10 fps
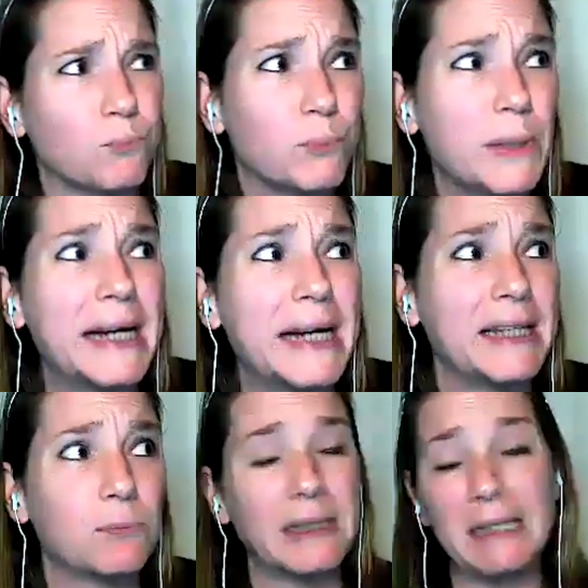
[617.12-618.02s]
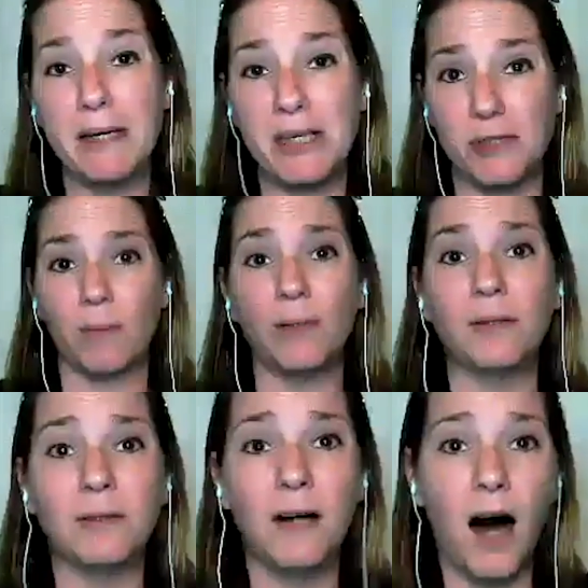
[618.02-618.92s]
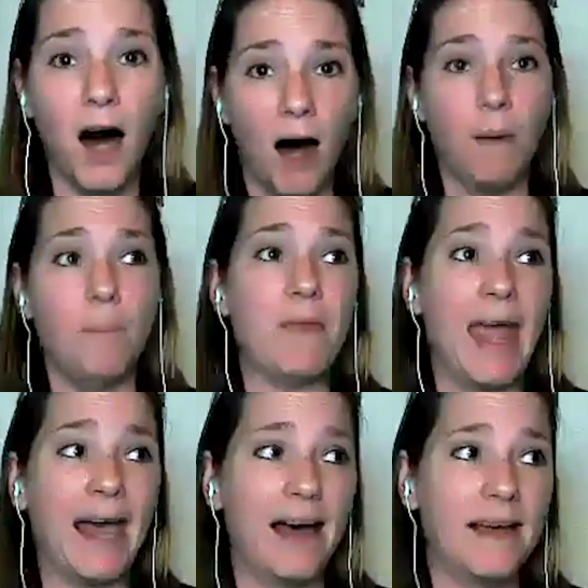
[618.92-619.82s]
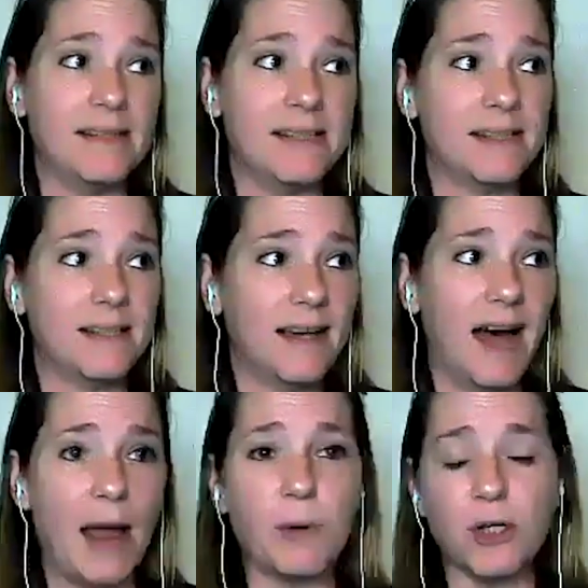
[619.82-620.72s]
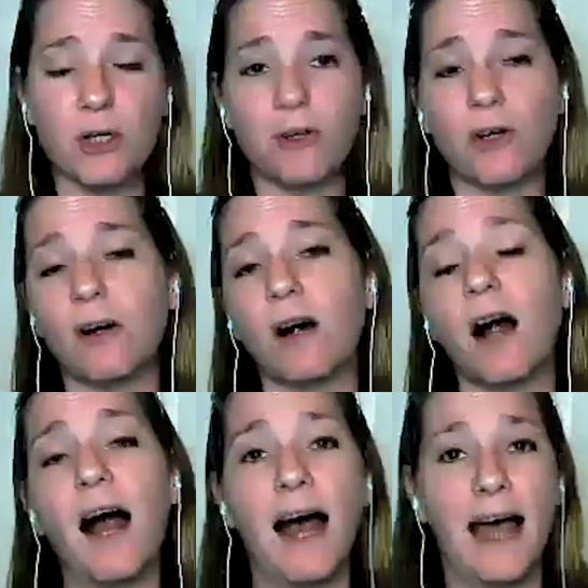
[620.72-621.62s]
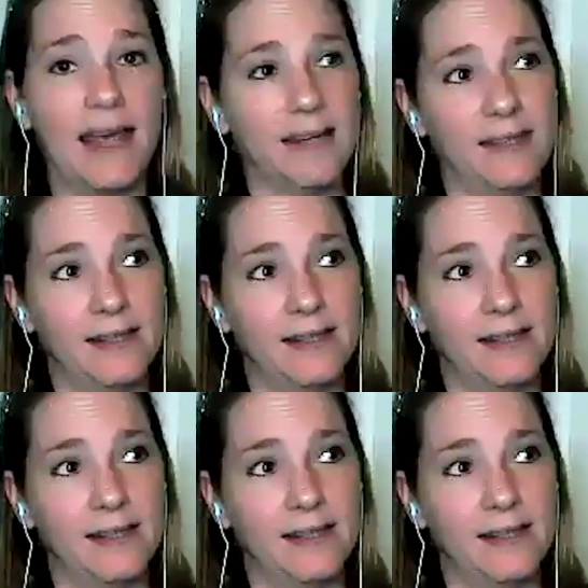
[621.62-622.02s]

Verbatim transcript: really, really miserable. Um, and I would cry